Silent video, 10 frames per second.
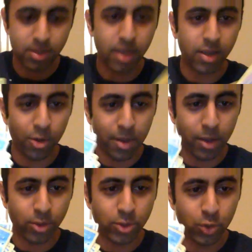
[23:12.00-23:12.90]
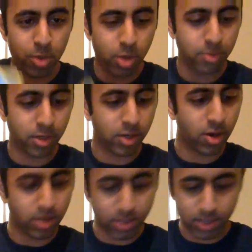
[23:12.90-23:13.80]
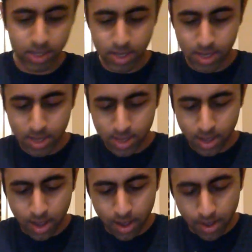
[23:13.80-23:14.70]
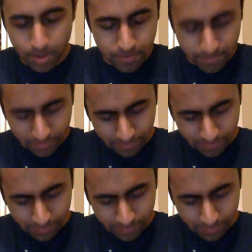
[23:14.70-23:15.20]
like all my old school Pokemon cards. Um,